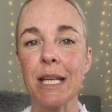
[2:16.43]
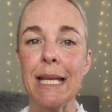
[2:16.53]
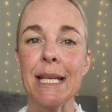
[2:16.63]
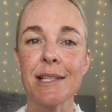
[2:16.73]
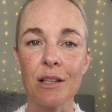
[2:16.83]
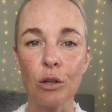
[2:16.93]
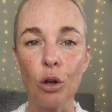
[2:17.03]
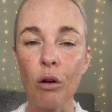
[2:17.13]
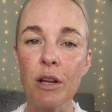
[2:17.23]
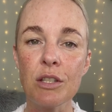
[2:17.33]
is
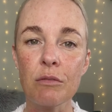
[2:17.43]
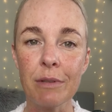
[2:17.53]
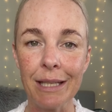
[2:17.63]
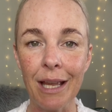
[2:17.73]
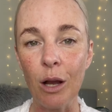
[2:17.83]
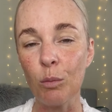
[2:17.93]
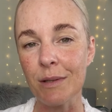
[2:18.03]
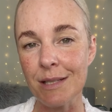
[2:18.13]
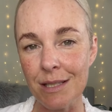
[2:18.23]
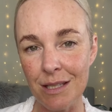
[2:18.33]
going to really help with
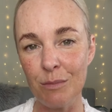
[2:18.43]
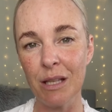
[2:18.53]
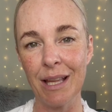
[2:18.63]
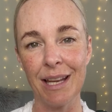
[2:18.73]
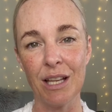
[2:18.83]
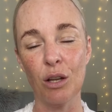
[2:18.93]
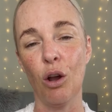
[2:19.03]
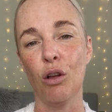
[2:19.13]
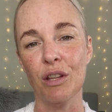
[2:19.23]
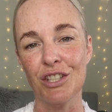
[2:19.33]
stimulating
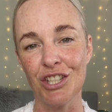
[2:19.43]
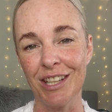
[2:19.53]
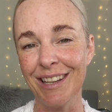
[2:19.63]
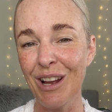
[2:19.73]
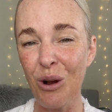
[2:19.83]
collagen,